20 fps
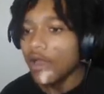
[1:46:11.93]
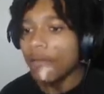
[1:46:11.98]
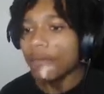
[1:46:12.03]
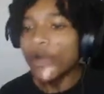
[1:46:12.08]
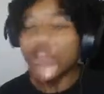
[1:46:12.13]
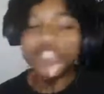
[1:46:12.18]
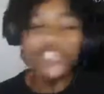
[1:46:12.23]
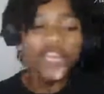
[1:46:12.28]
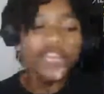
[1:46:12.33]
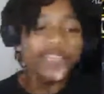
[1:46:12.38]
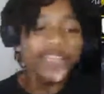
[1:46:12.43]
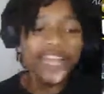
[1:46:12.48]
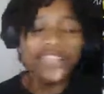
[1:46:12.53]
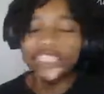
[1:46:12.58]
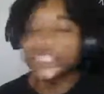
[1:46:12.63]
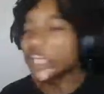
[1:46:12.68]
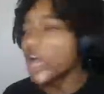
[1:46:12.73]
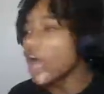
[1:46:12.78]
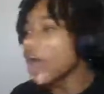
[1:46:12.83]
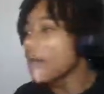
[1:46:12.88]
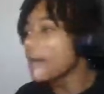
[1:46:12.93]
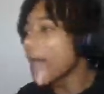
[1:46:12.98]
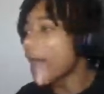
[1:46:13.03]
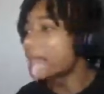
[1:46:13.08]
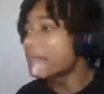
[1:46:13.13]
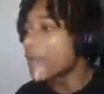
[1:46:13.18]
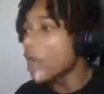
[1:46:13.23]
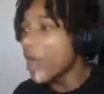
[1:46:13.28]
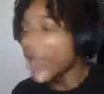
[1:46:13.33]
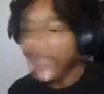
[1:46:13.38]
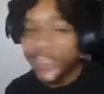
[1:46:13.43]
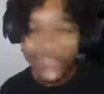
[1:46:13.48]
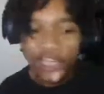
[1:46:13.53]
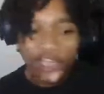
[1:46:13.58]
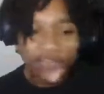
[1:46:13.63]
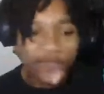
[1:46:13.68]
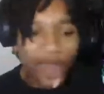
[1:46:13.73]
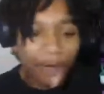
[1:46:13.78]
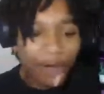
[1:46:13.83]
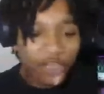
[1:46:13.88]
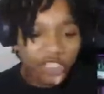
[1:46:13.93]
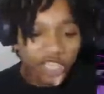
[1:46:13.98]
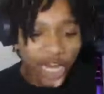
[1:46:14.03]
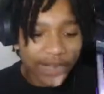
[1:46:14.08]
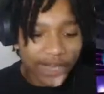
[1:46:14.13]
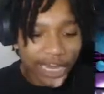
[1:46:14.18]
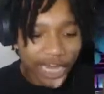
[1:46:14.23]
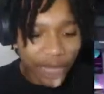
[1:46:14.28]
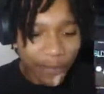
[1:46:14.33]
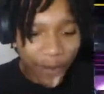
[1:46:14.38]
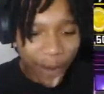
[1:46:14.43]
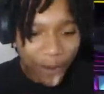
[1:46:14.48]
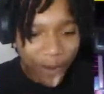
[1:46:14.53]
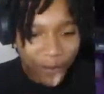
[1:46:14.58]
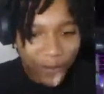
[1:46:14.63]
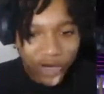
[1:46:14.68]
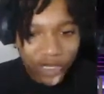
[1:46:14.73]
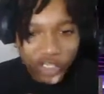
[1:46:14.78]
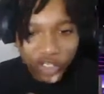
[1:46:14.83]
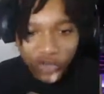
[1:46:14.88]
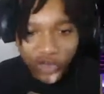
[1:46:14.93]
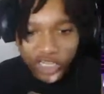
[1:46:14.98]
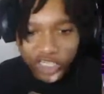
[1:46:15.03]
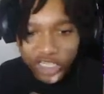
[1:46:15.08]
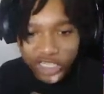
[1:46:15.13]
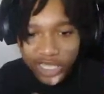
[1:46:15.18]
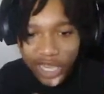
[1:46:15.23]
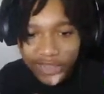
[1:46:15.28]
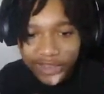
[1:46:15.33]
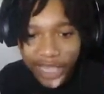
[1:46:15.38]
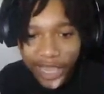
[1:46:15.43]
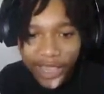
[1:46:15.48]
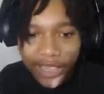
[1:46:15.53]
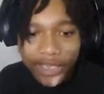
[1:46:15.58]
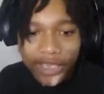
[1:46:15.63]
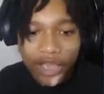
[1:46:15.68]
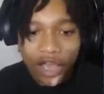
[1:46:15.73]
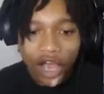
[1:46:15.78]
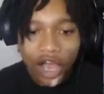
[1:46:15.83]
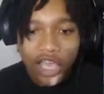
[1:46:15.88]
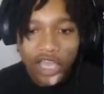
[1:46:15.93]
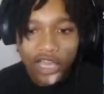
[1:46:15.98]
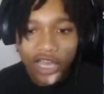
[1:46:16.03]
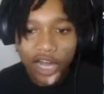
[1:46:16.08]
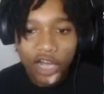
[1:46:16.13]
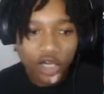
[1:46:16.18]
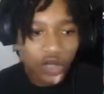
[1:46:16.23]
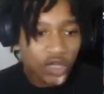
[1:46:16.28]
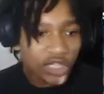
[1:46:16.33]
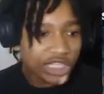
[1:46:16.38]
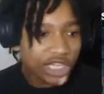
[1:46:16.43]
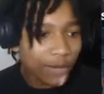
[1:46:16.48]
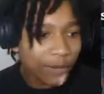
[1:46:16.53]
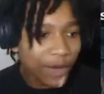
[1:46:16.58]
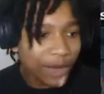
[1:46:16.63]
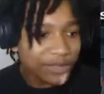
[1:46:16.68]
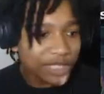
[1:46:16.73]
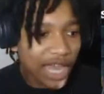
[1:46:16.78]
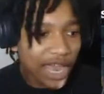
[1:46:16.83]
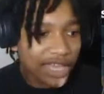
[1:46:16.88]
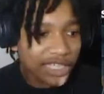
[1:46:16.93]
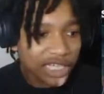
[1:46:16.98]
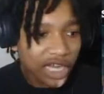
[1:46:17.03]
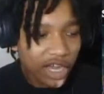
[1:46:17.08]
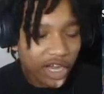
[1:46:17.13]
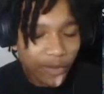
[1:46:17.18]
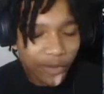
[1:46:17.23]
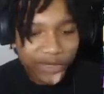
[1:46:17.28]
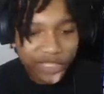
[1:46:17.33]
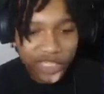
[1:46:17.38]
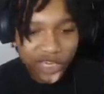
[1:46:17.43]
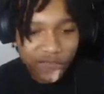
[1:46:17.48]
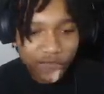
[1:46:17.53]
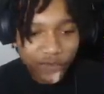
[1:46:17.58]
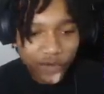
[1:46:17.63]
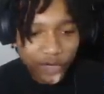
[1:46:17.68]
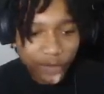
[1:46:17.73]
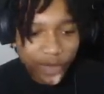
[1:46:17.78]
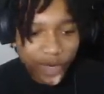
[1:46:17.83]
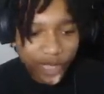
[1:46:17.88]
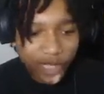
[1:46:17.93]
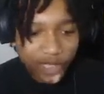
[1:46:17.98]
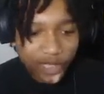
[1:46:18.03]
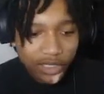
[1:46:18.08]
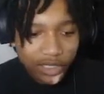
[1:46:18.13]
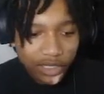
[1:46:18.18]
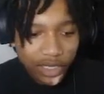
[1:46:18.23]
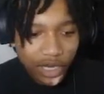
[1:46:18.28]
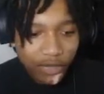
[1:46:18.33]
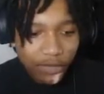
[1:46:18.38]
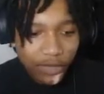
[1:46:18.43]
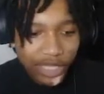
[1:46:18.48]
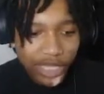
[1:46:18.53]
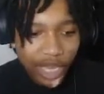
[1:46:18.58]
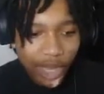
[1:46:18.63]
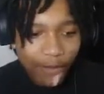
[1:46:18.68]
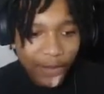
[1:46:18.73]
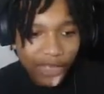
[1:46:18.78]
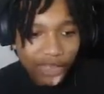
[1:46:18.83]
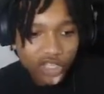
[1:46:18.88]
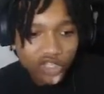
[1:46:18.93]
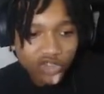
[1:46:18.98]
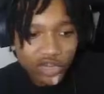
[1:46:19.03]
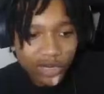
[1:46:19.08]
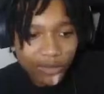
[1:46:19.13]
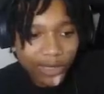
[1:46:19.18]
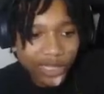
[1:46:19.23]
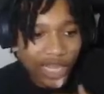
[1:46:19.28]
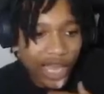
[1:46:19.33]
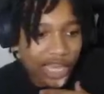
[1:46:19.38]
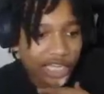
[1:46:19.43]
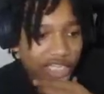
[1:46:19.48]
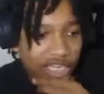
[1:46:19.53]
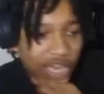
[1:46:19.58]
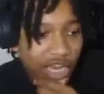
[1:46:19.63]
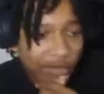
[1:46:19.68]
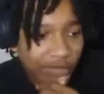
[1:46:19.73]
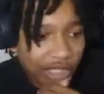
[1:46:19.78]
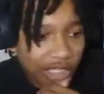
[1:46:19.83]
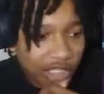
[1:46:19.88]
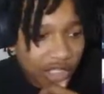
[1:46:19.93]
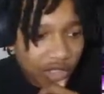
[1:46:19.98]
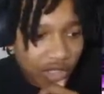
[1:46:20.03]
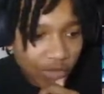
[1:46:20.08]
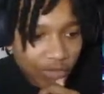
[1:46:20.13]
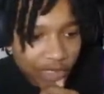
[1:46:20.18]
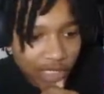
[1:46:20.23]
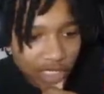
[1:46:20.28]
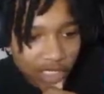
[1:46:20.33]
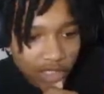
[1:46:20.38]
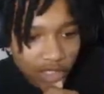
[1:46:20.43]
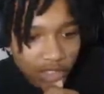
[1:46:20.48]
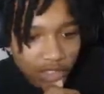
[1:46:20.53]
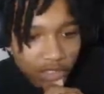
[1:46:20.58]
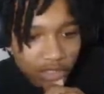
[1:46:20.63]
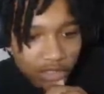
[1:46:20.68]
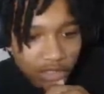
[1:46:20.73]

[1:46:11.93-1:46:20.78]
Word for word: Appreciate that sub, my boy. If y'all want y'all name to pop up on the screen just like that, all y'all gotta do is sub up, chat. It's 100% free, bruh. It really help out the stream a lot, chat. I really do. I really do.